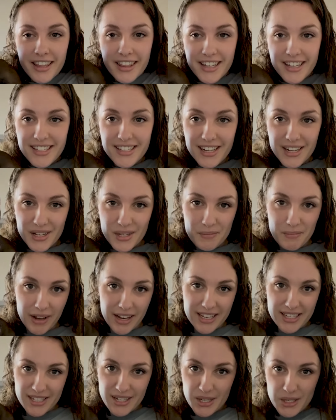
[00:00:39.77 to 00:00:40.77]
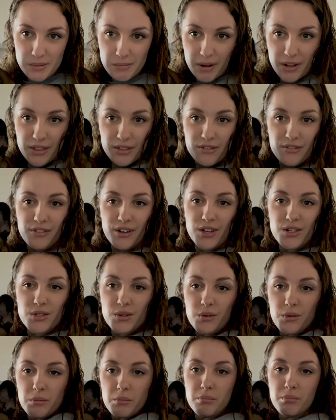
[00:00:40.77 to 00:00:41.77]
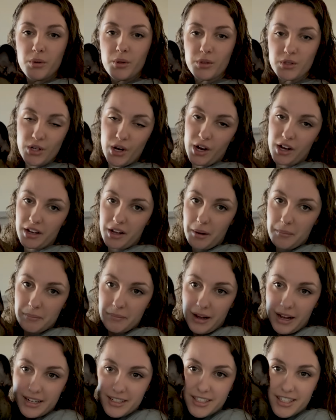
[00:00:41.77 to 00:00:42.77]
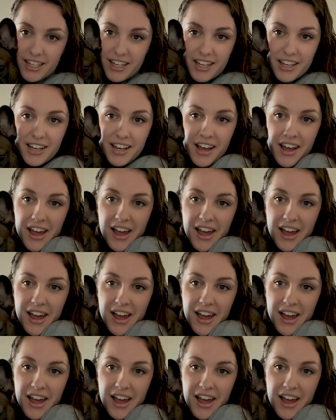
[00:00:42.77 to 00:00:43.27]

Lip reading: this is my 6-month French Bulldog, Monte.